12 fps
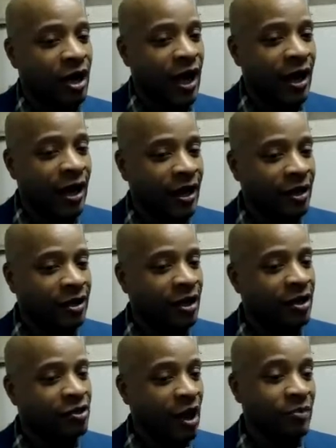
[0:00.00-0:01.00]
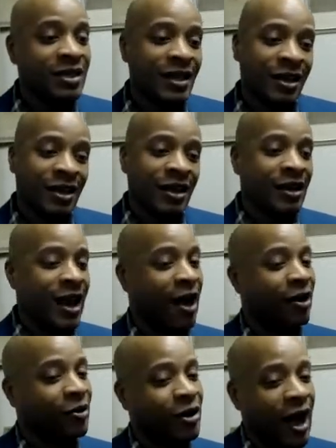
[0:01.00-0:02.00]
And so I'm just telling you
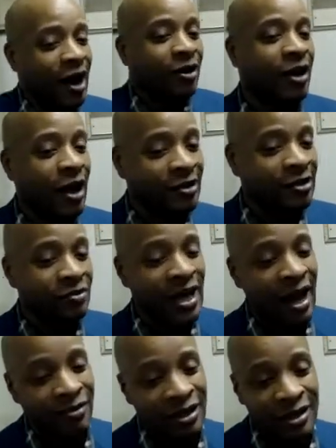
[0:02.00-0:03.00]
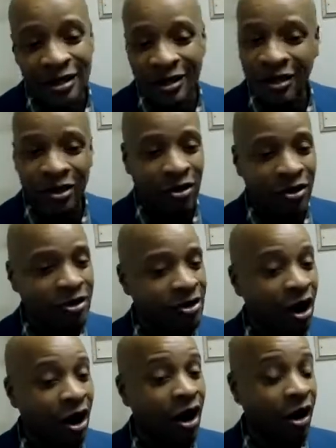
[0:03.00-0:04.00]
how sometimes these lawyers
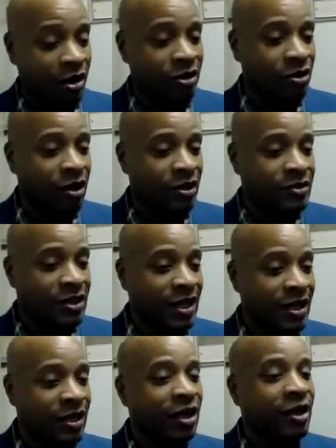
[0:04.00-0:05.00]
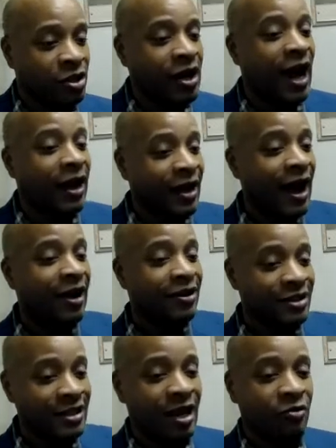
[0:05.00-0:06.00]
are, you know what I'm saying? So I
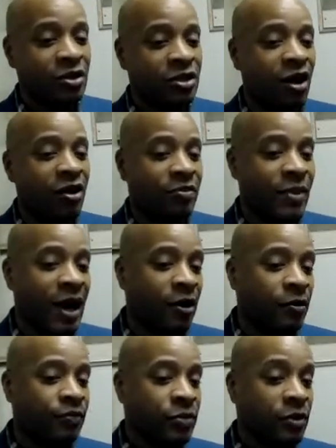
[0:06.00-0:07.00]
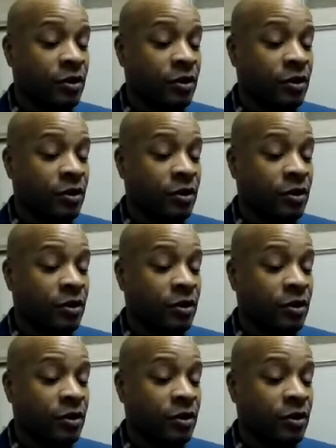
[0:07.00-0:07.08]
understand what you're talking about.